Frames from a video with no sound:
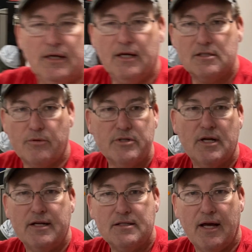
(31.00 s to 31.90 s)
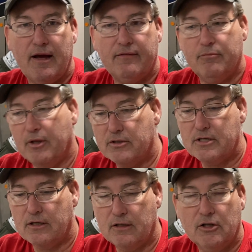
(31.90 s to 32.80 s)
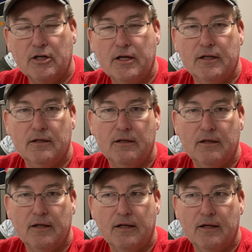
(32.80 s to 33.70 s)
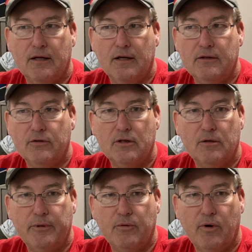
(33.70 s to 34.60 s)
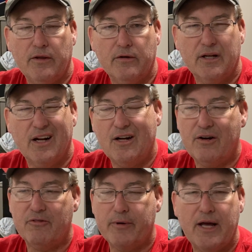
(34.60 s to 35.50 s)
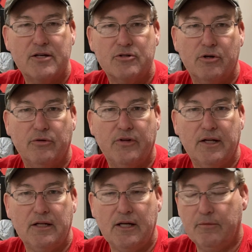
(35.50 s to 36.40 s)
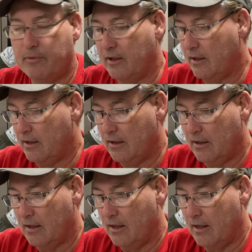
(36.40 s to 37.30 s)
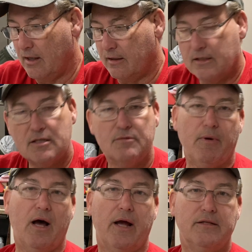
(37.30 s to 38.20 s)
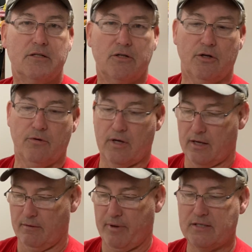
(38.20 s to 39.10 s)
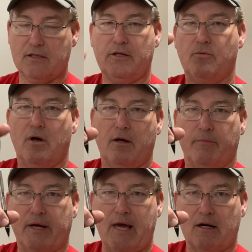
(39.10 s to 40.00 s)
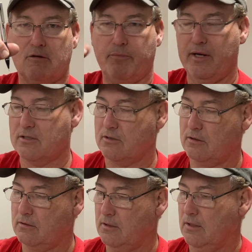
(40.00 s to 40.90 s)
it's always nice to have the military look and do a little bit of weathering. And I know everybody has their own technique, but this is mine. So basically you want a mechanical pencil,